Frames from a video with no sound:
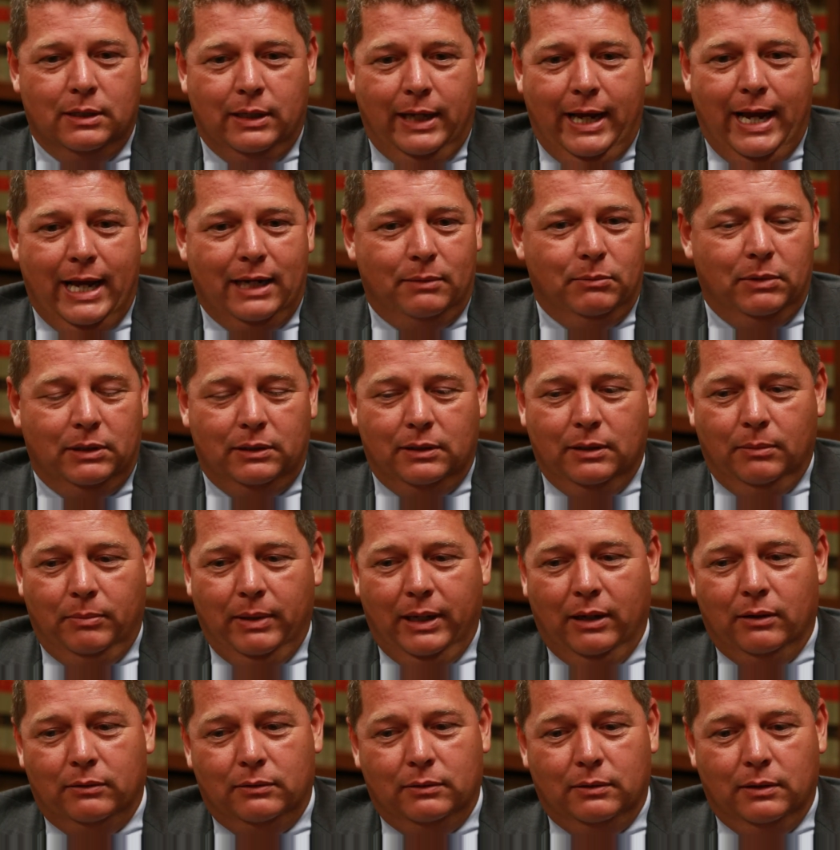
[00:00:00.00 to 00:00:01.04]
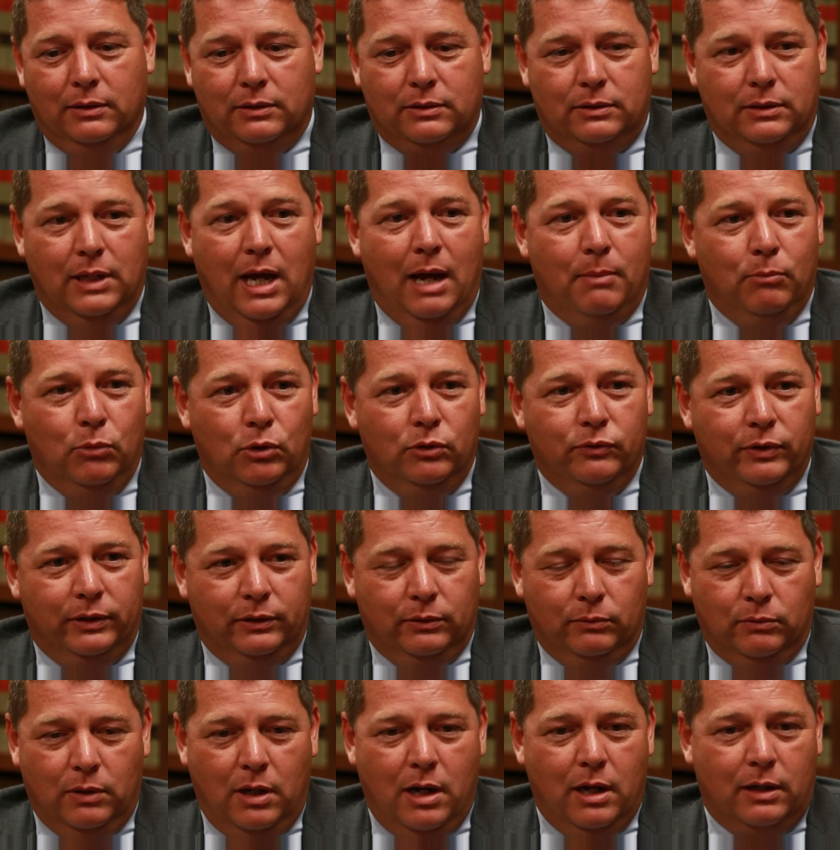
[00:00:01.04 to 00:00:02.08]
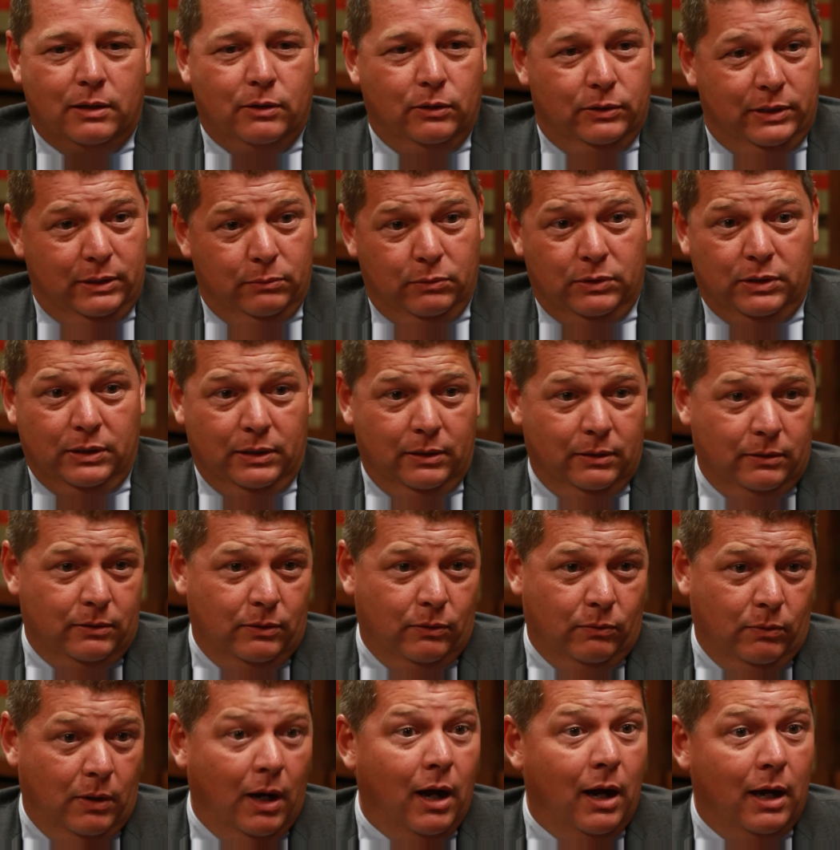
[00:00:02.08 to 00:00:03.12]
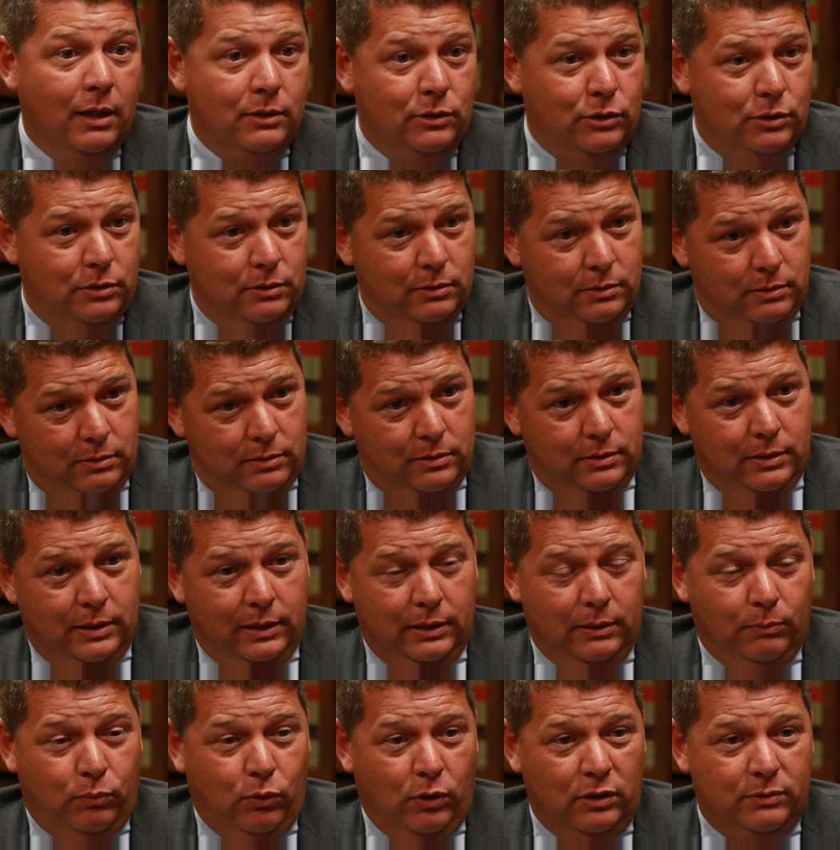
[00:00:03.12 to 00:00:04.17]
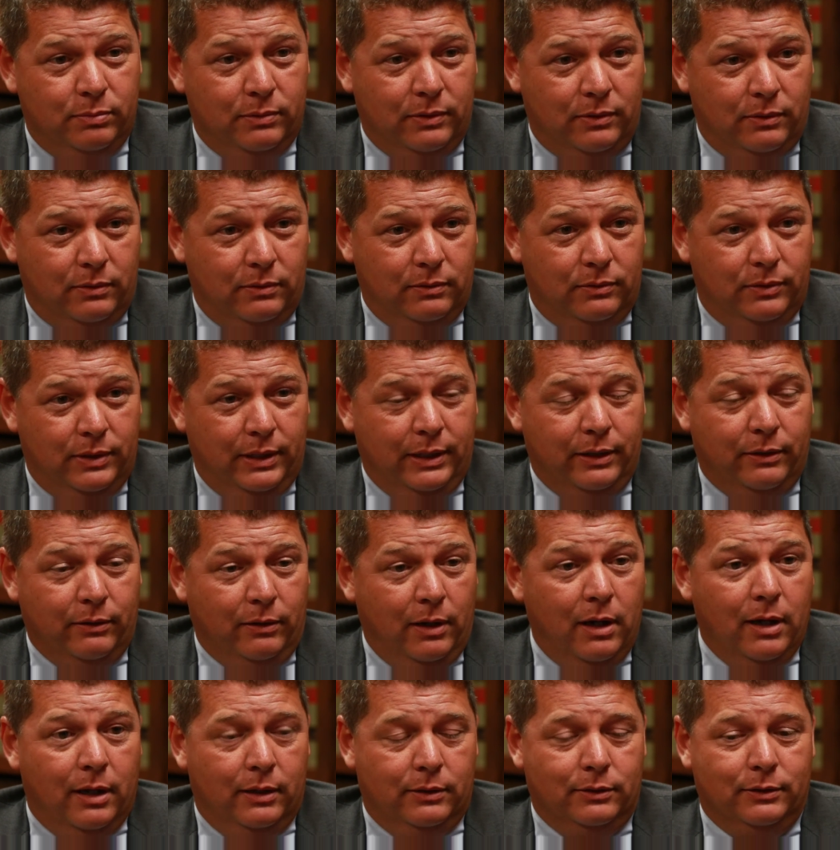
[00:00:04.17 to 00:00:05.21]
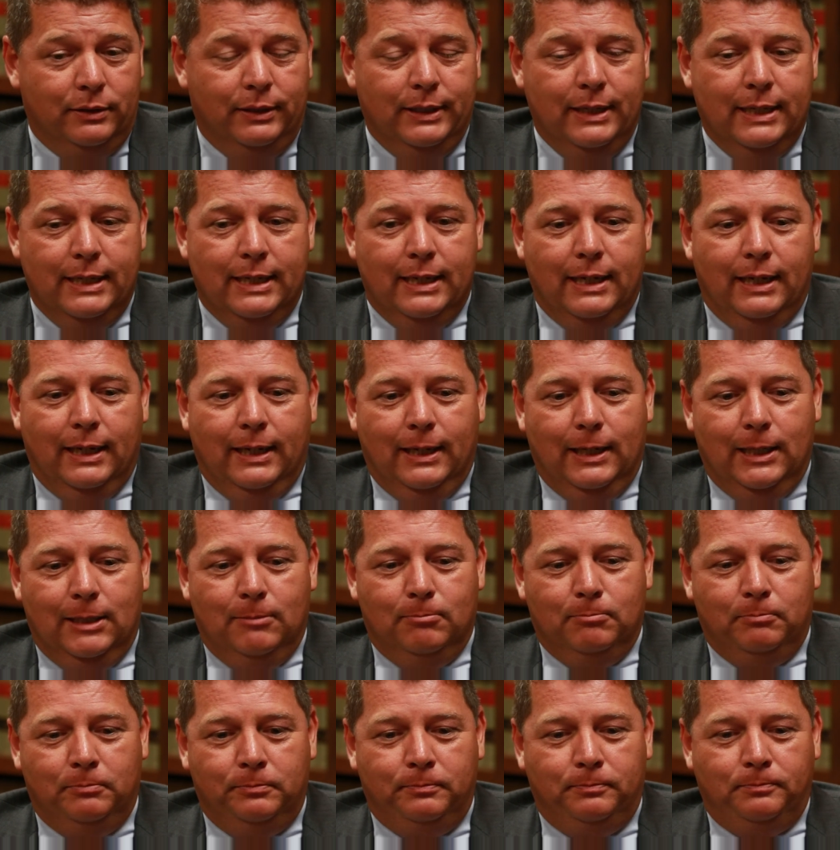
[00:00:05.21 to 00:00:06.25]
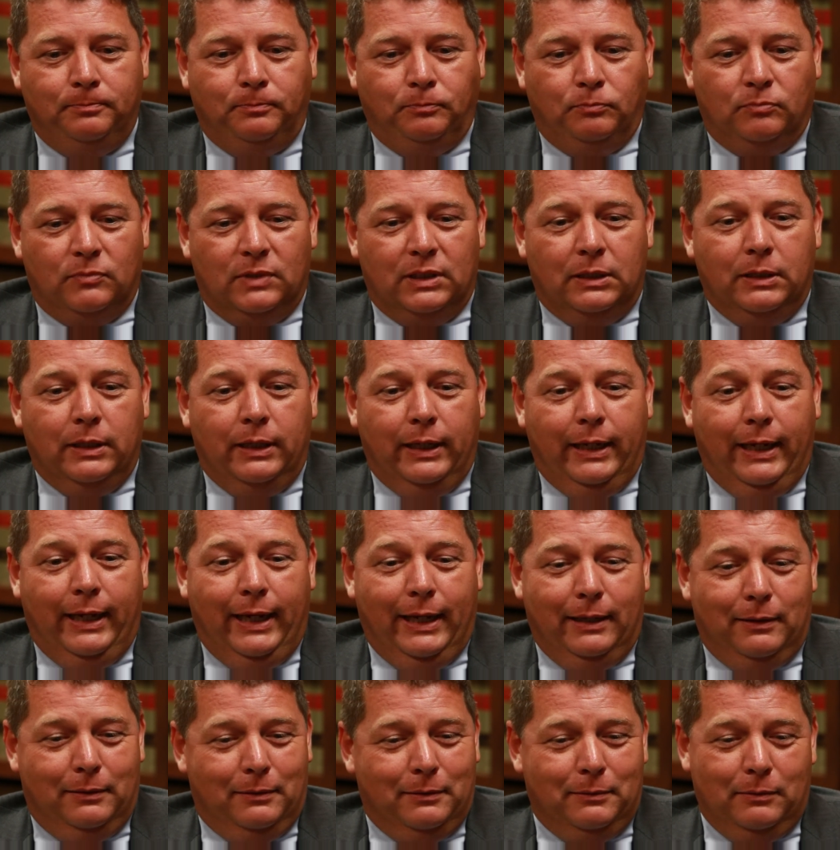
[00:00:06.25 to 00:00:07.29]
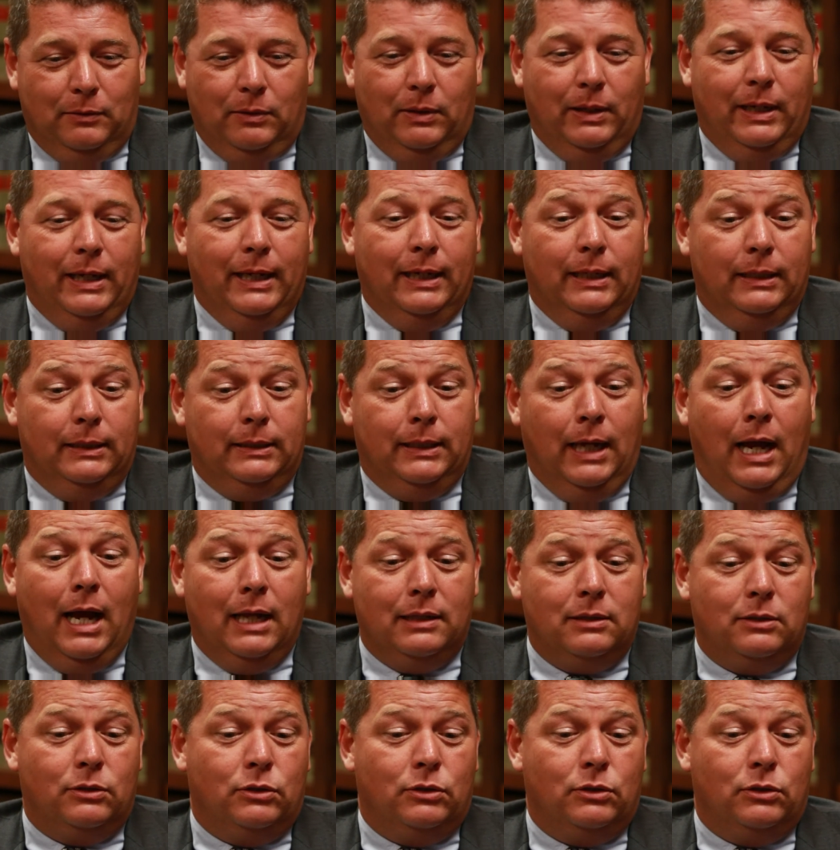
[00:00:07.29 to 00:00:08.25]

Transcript: adamant about us not moving the rock because it was in a garage in the portsmouth city garage um, and it got